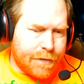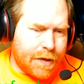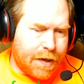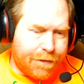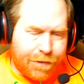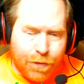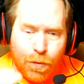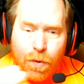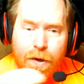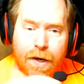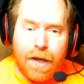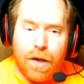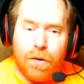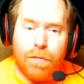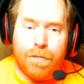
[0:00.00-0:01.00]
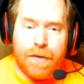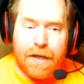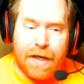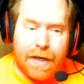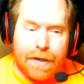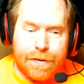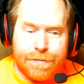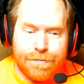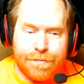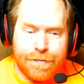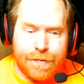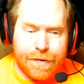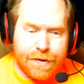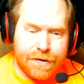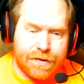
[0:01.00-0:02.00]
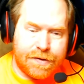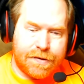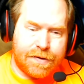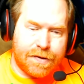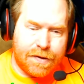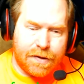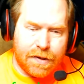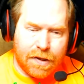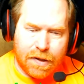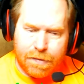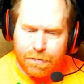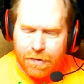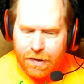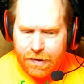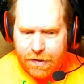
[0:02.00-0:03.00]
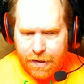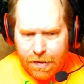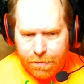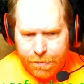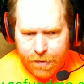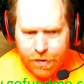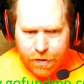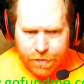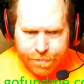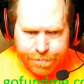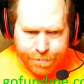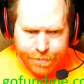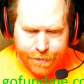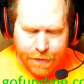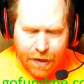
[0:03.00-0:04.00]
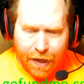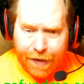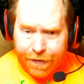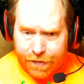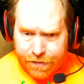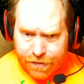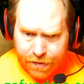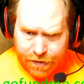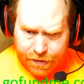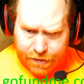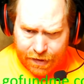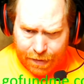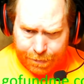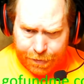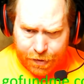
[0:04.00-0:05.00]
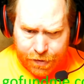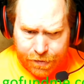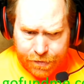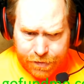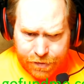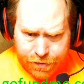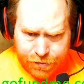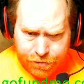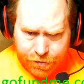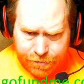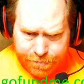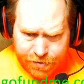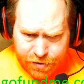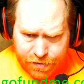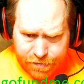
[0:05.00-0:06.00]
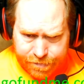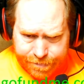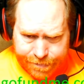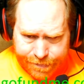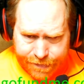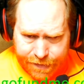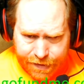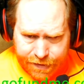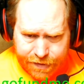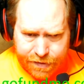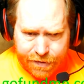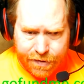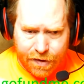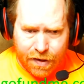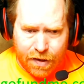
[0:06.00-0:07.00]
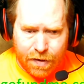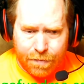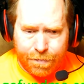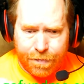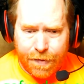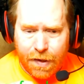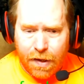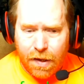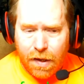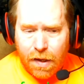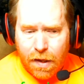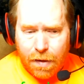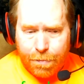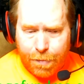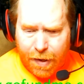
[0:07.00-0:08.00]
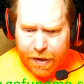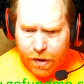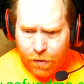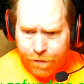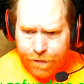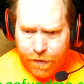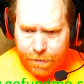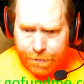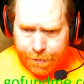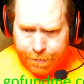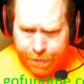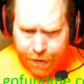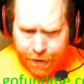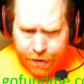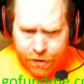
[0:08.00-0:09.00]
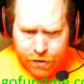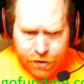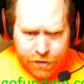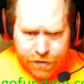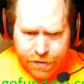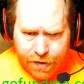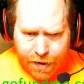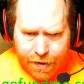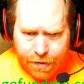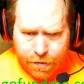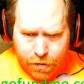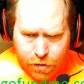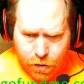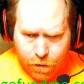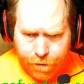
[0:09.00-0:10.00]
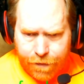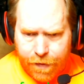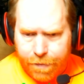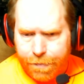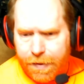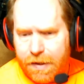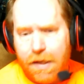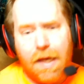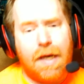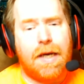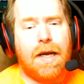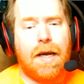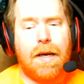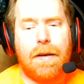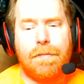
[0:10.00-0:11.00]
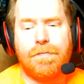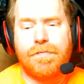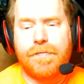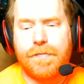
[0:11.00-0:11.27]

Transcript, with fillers: if you want to help me out, this is the link down below, and there's a link down below in the description. This is my GoFundMe page. It's at GoFundMe.com